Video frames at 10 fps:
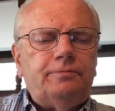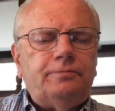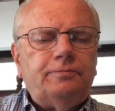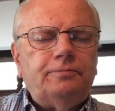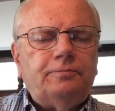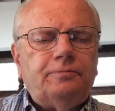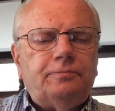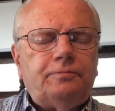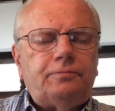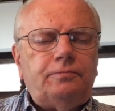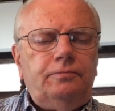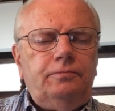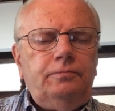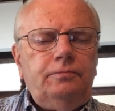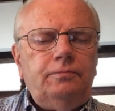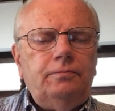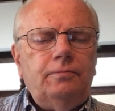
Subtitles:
Nothing is said.